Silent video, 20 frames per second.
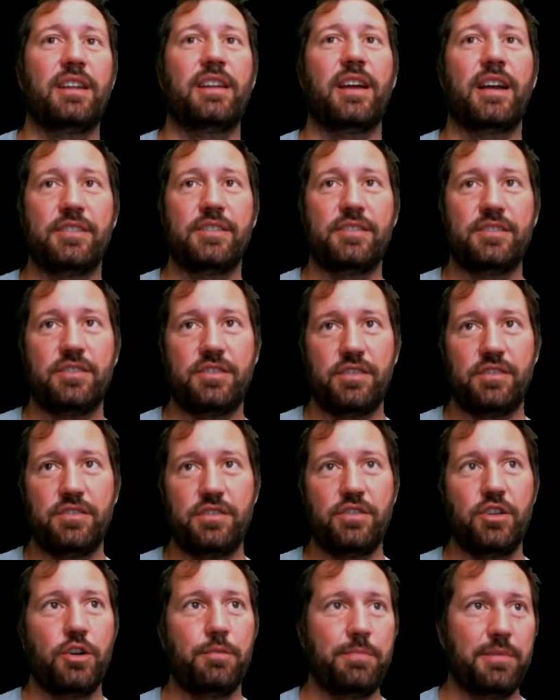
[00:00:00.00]
And I just showed
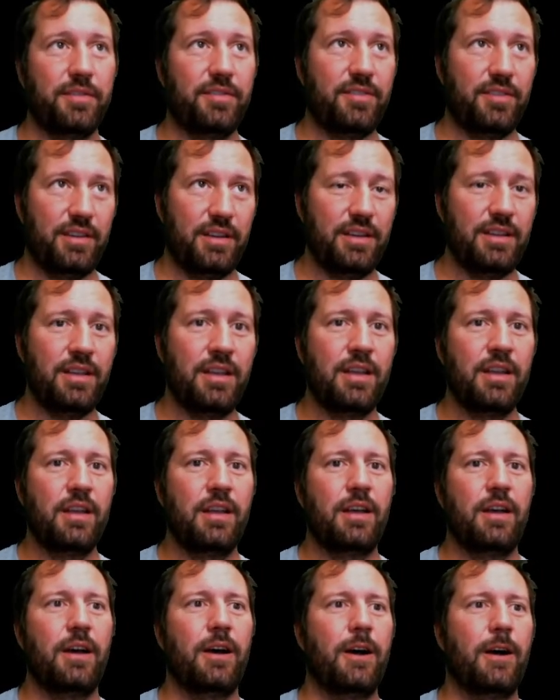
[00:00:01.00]
you OpenSea.
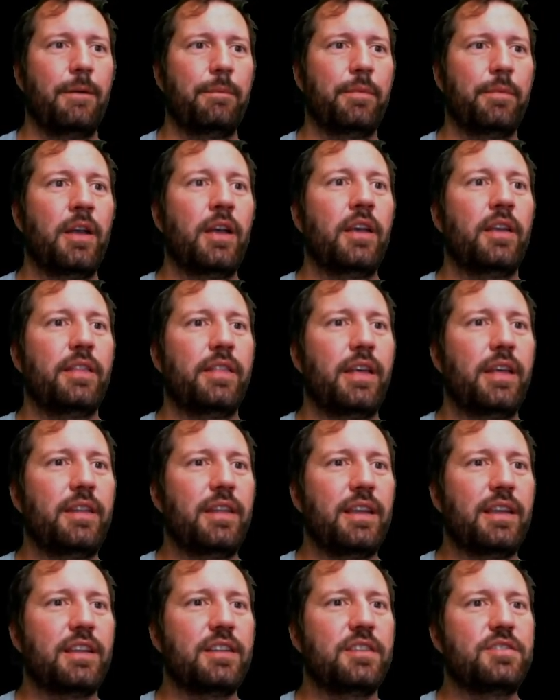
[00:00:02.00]
Um, then
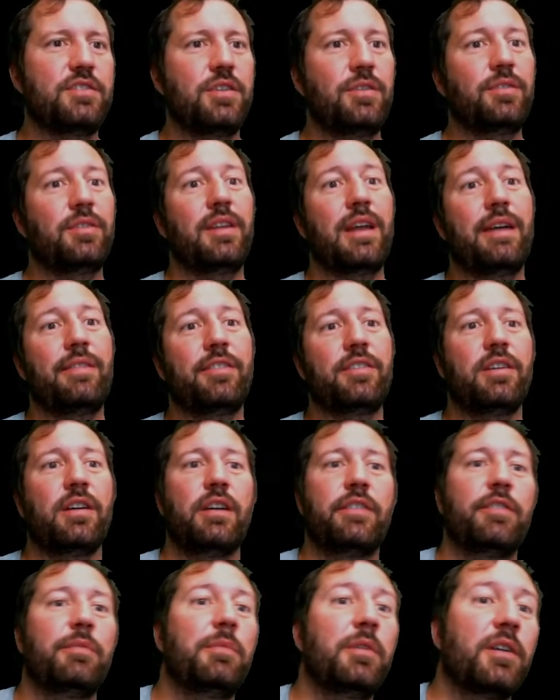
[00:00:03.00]
they can choose an
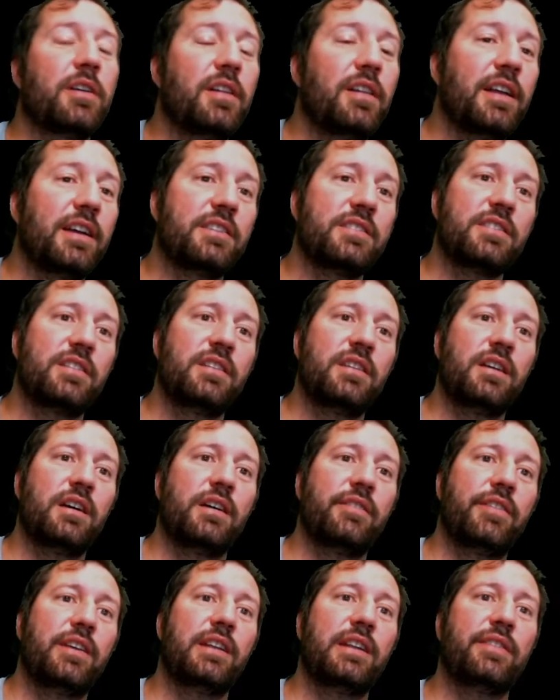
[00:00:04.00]
avatar from their collection
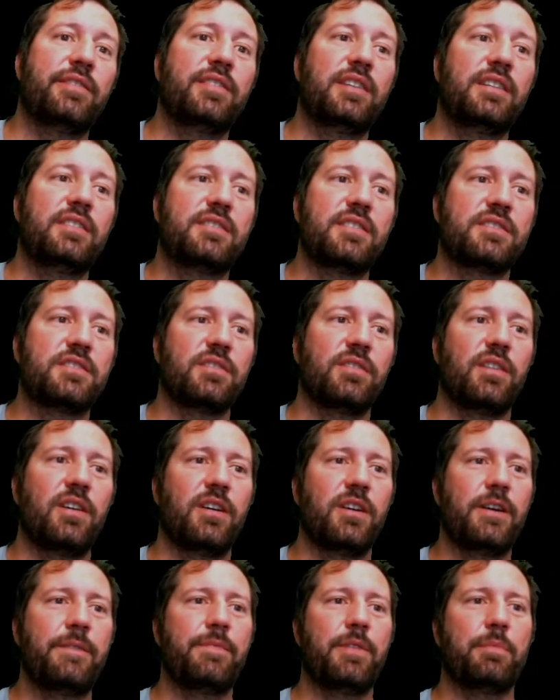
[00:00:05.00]
of NFT digital
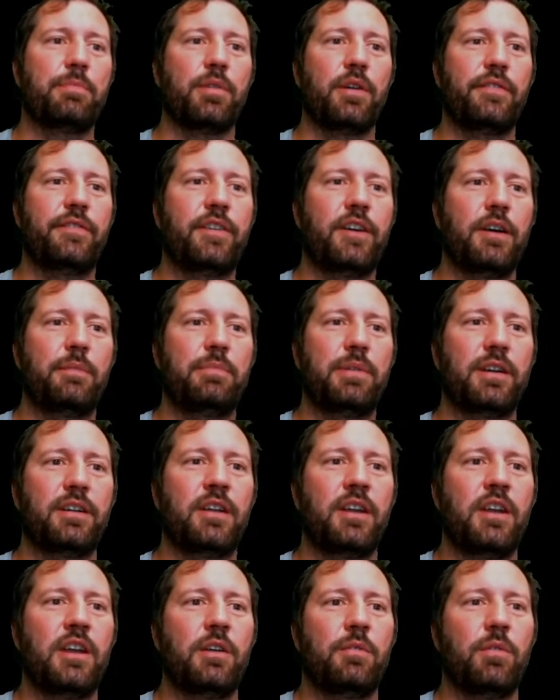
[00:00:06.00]
art. The profile pic
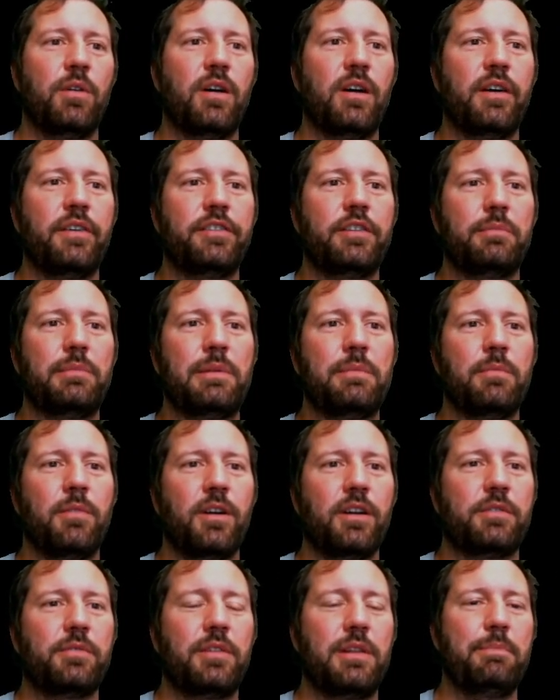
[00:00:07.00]
will also be
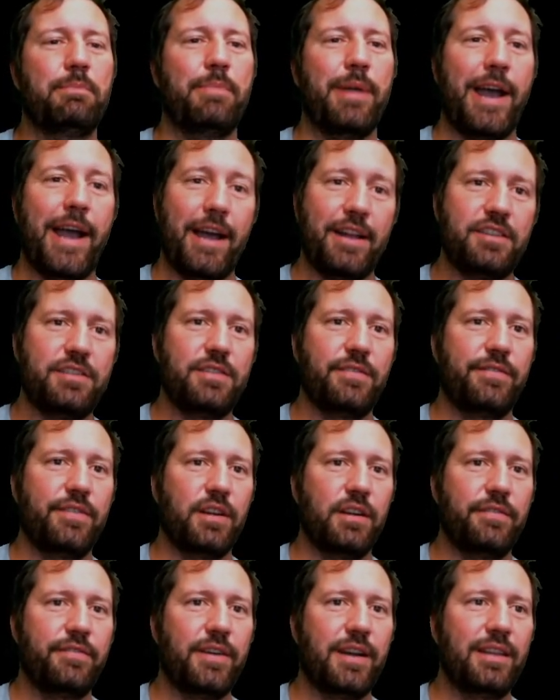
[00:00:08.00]
marked with a badge to
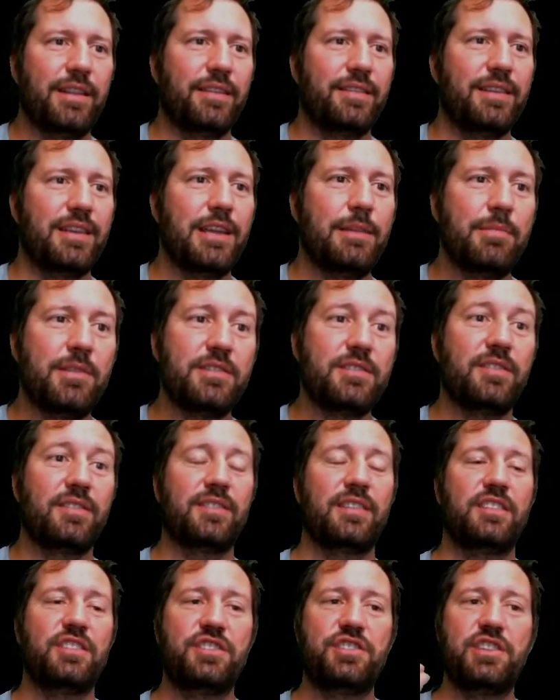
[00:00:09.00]
verify that the image is
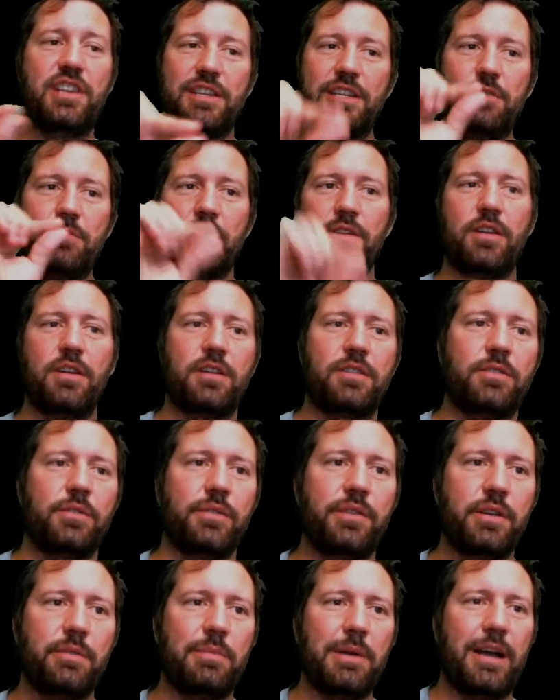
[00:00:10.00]
the genuine article,
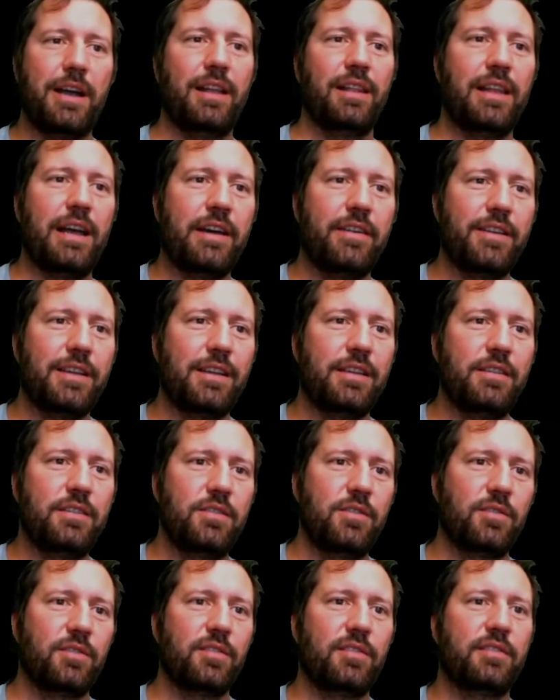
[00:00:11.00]
thereby allowing
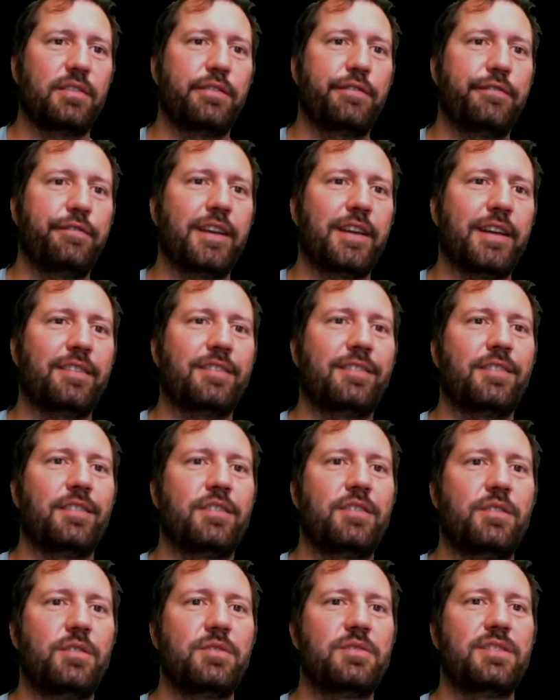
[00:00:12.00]
users to flex their
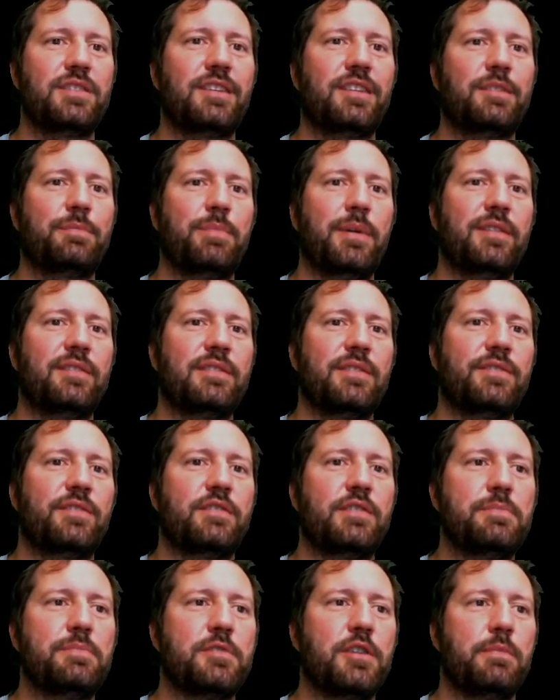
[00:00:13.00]
hugely expensive
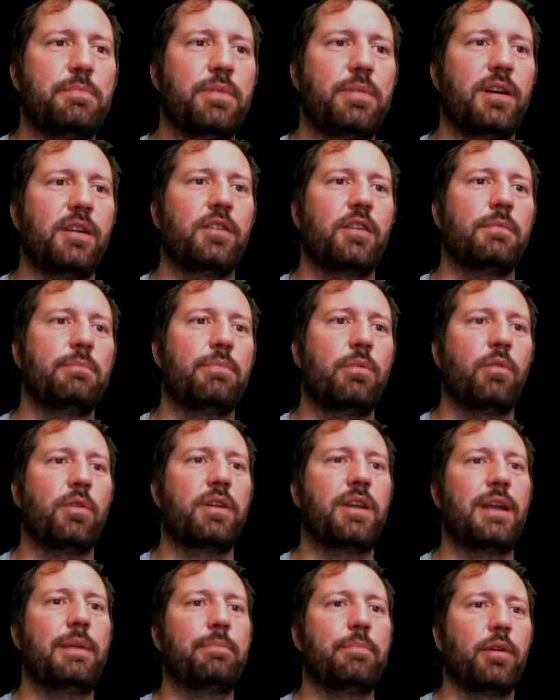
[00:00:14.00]
CryptoPunk or
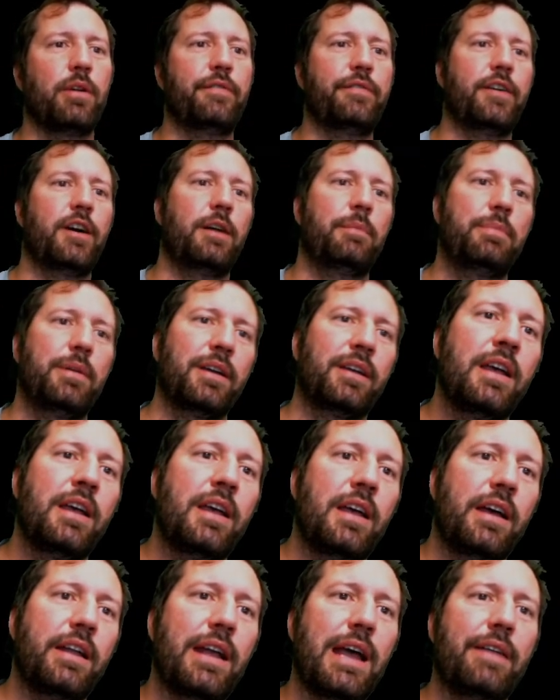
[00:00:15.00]
Bored Ape profile pic
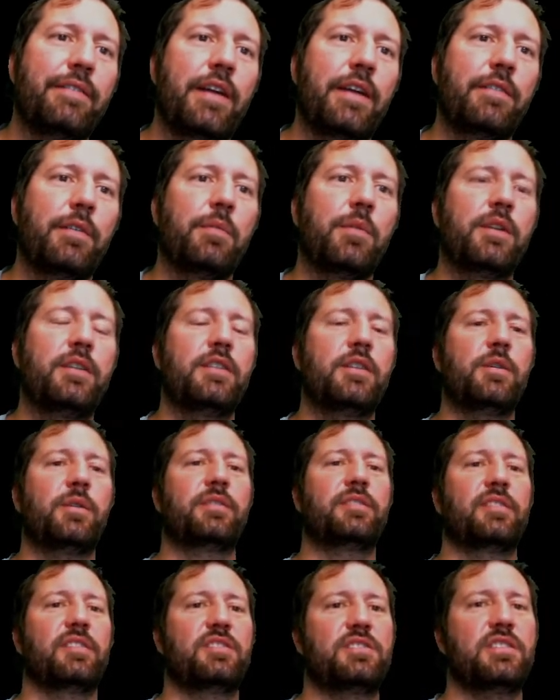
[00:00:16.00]
and have everyone know
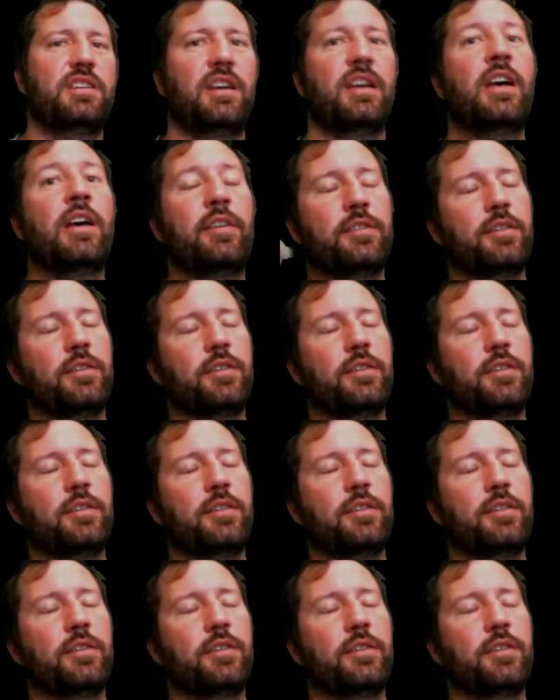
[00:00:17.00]
it's legit.